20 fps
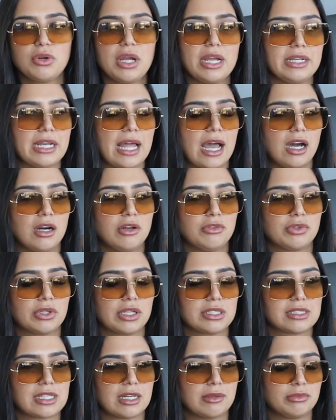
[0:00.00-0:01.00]
right now, for
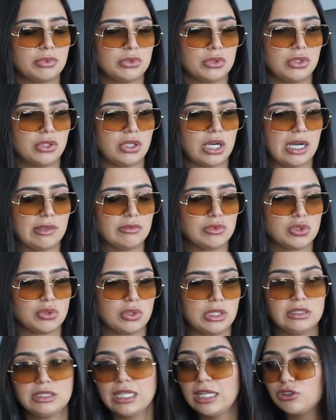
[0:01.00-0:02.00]
example, I'm
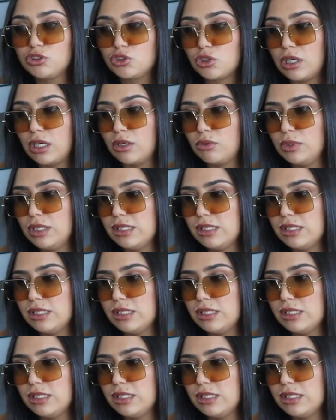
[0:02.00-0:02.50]
doing Tantra,